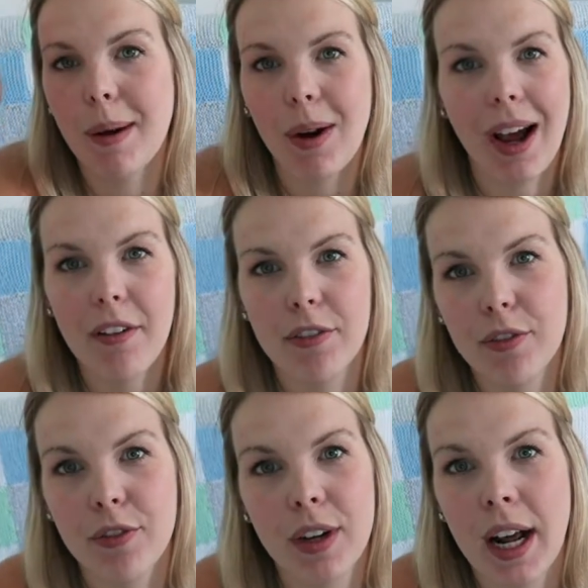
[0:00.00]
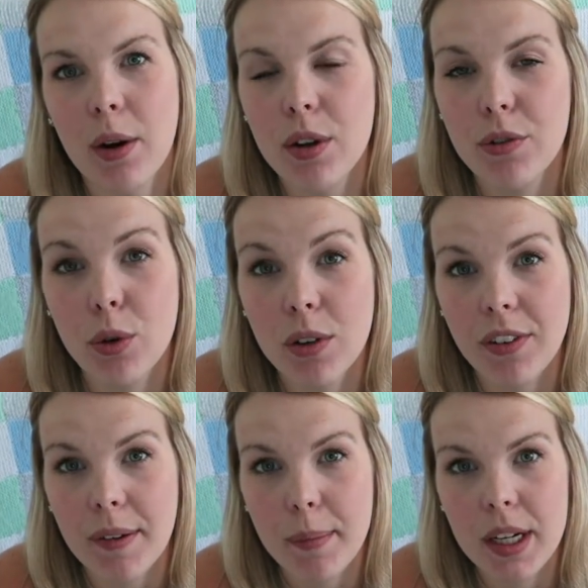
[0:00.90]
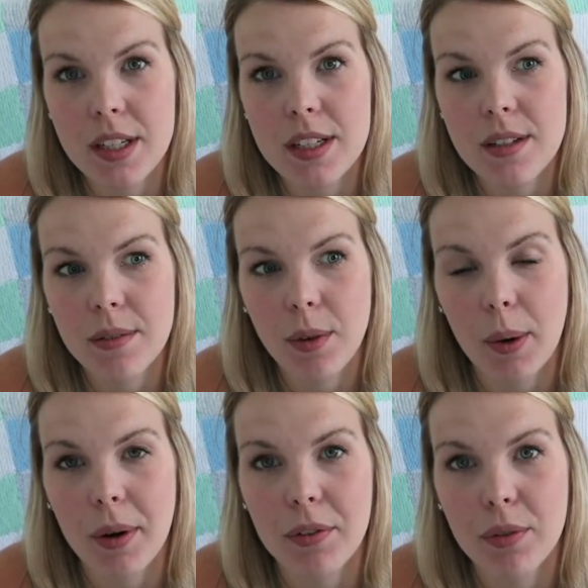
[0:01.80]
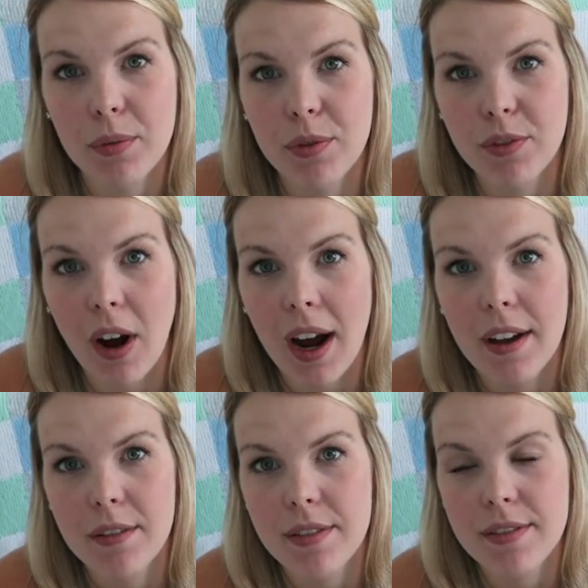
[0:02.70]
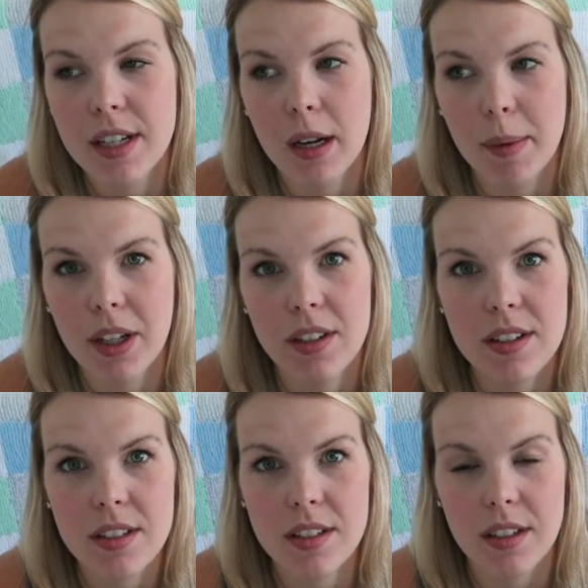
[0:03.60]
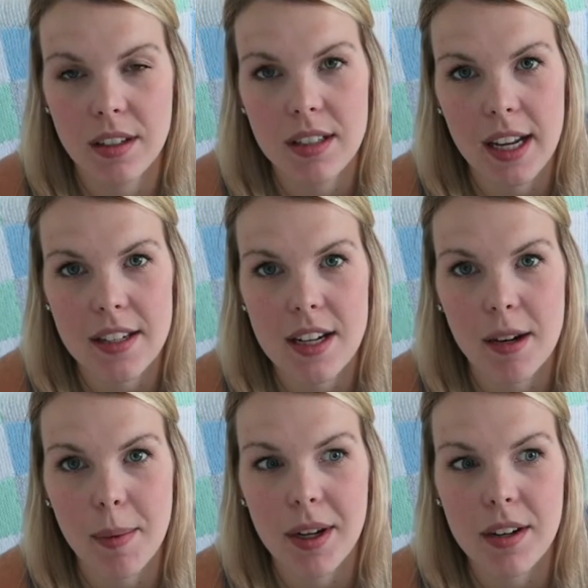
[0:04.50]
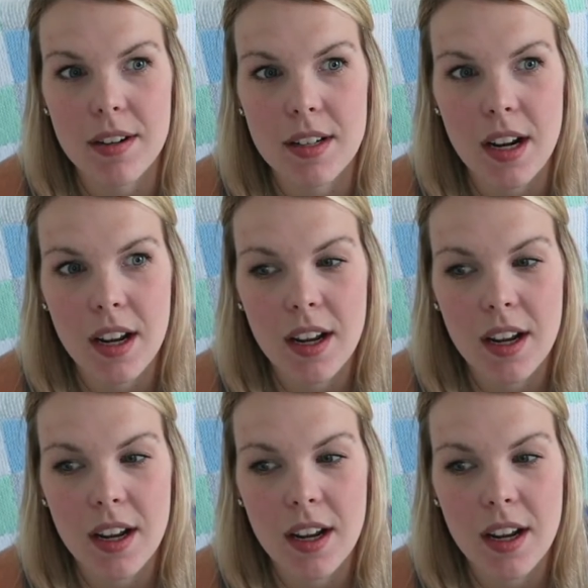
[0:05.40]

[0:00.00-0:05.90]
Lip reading: half an hour to 45 minutes. I went from 5 centimeters to 10 centimeters.